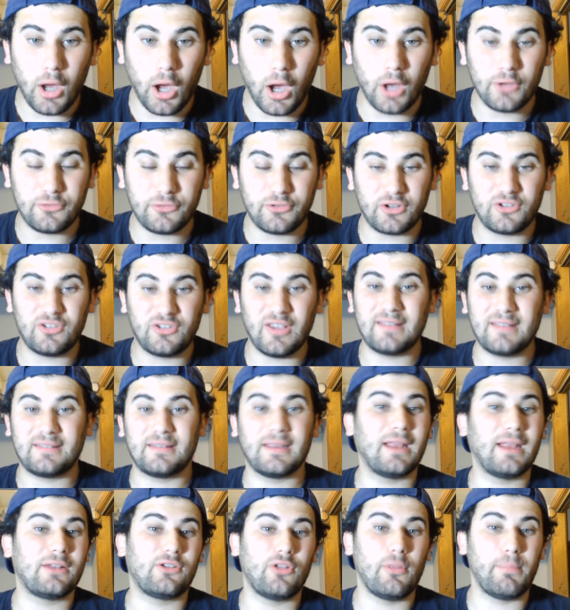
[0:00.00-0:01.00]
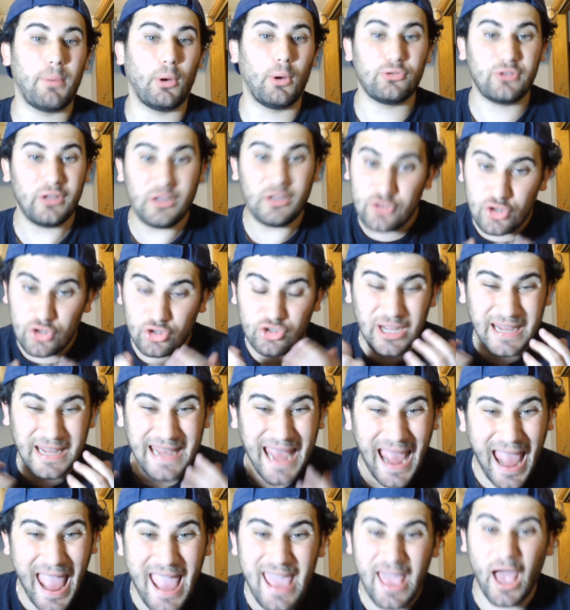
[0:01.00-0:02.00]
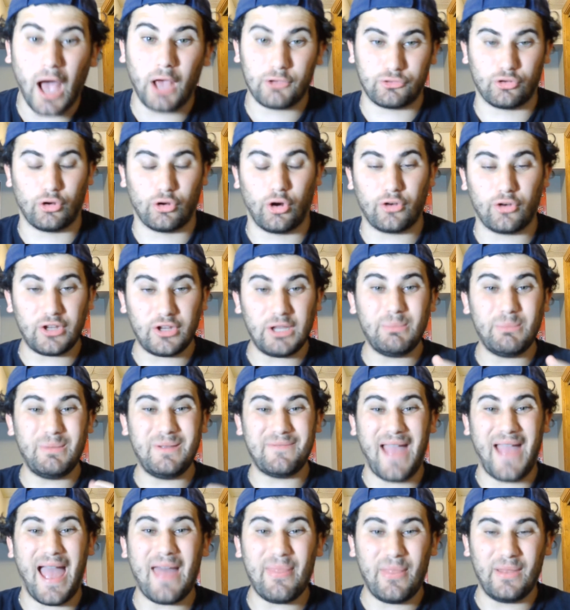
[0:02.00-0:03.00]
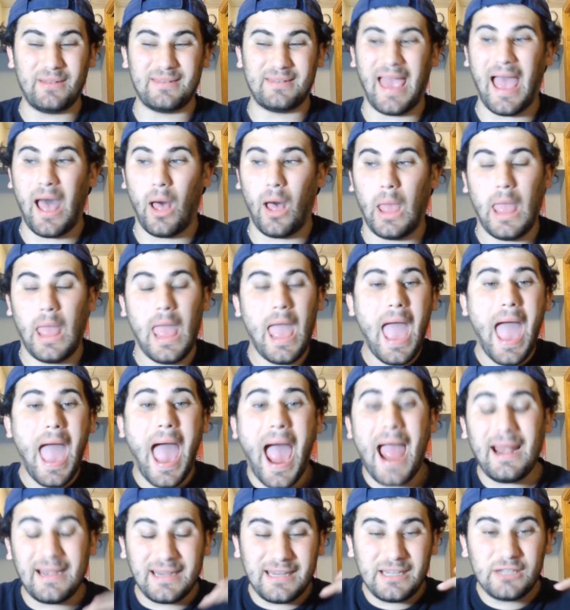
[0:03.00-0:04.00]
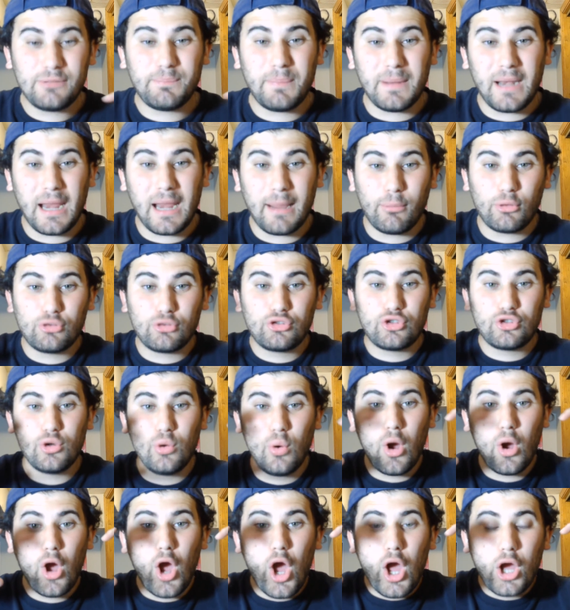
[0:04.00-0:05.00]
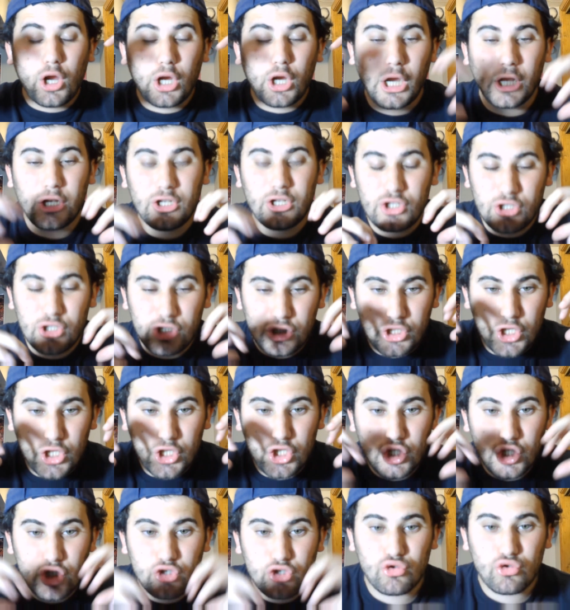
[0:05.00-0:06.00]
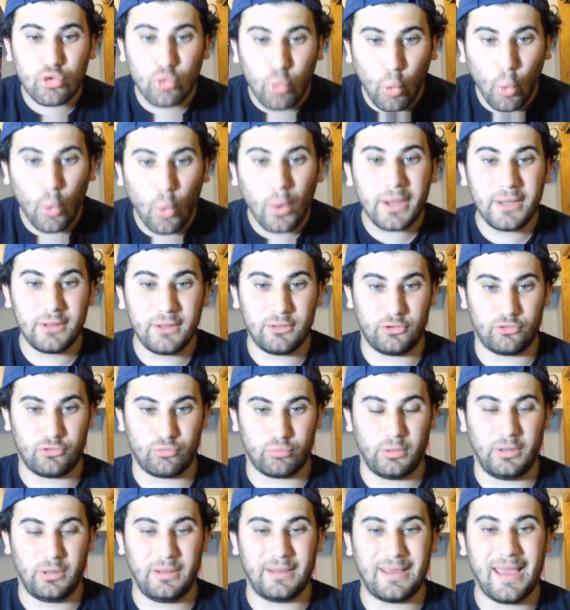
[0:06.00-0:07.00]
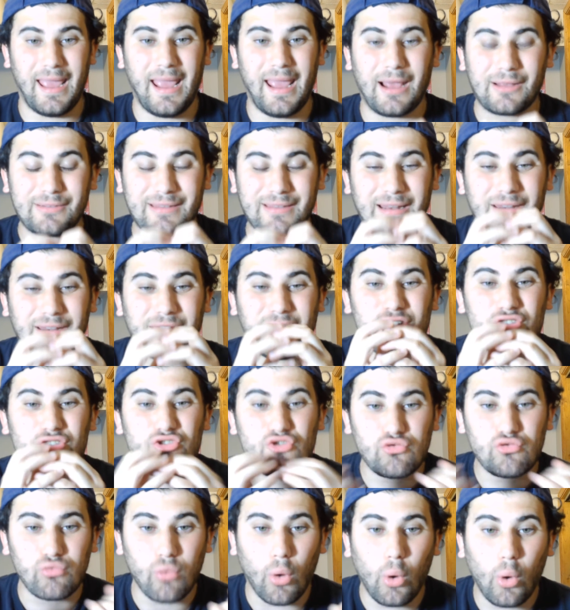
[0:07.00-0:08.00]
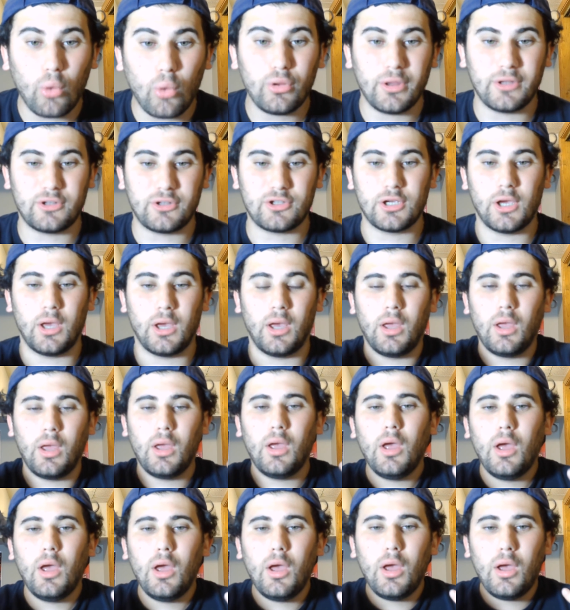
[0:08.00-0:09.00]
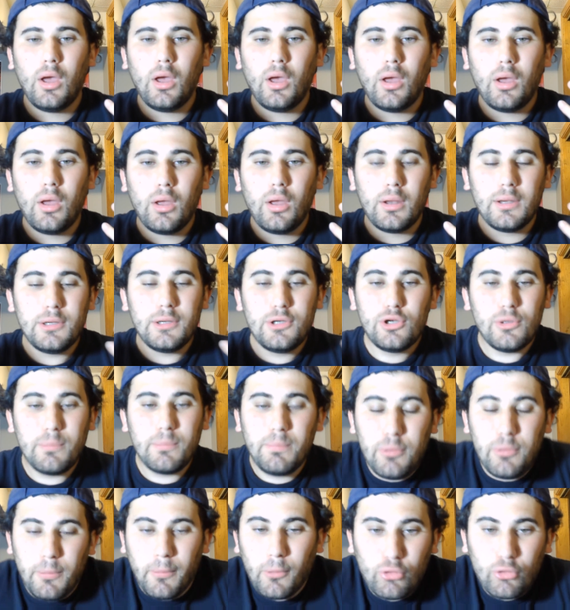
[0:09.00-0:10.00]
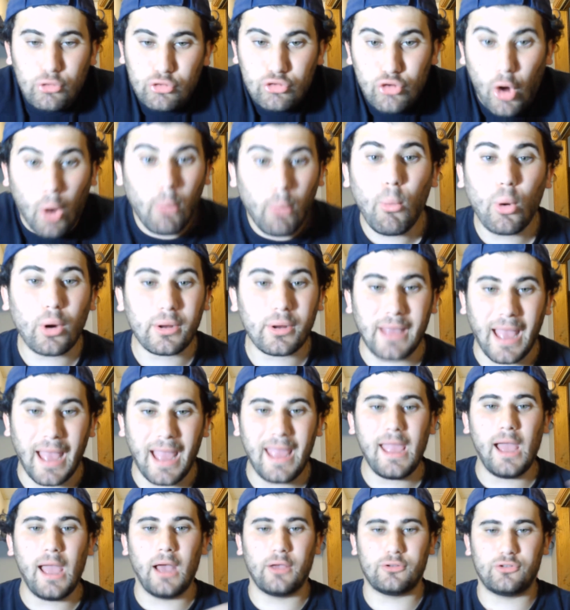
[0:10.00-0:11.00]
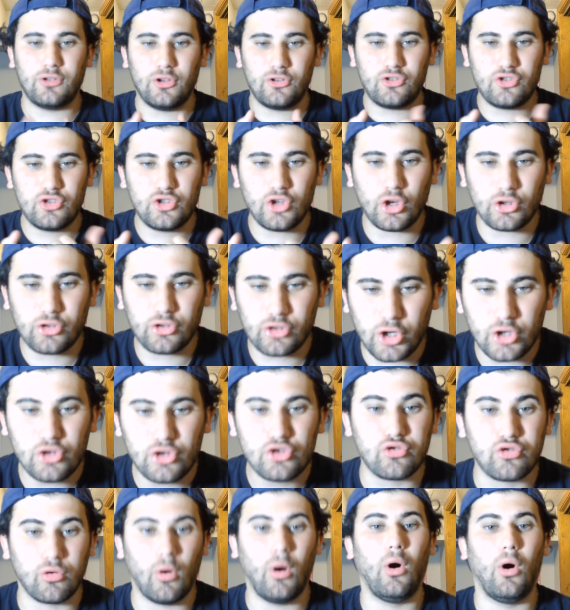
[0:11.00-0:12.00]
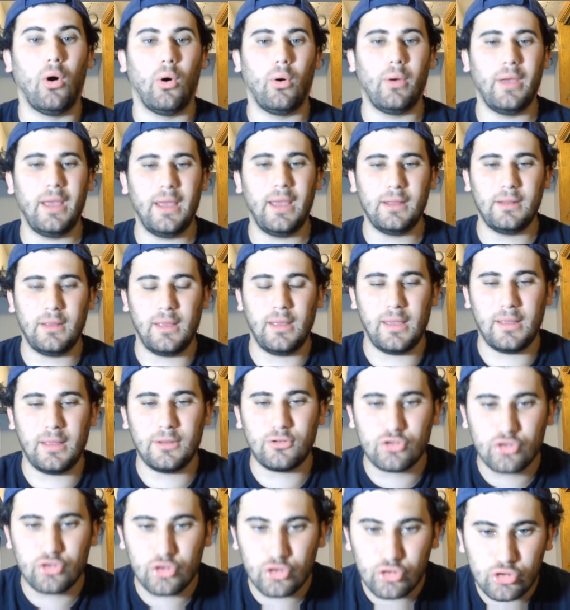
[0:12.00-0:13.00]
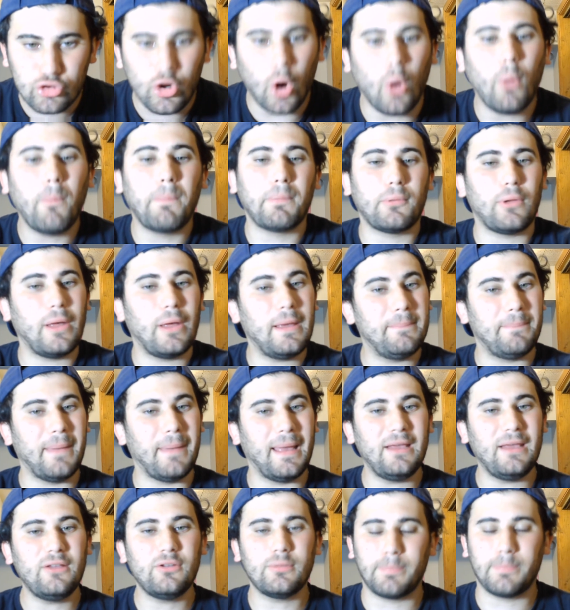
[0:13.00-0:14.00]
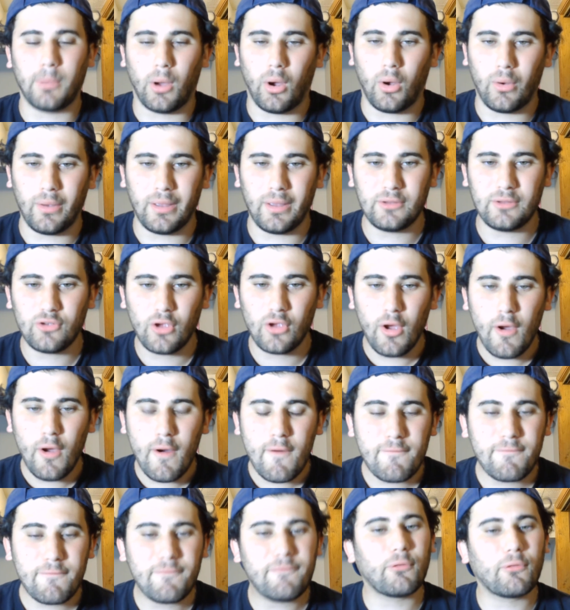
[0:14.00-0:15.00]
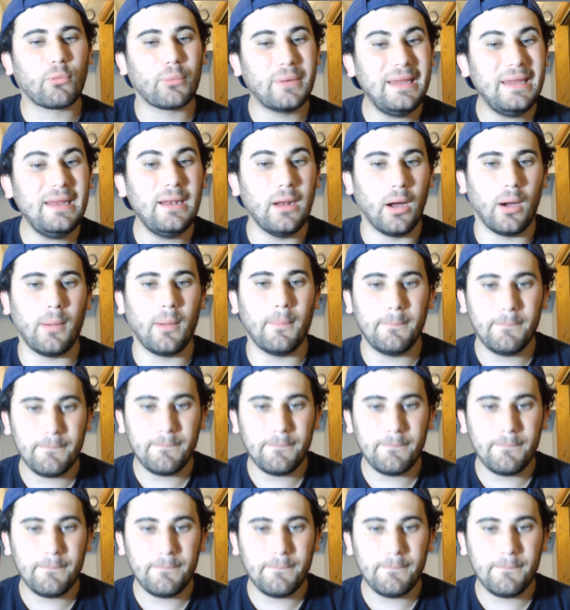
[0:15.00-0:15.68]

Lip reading: success to get to the postseason. It's just the chaos on our team. We've had the talent, and he's been able to destroy this really chaos and control it to there's no more chaos. It's just control. It's just go play baseball. It's freedom,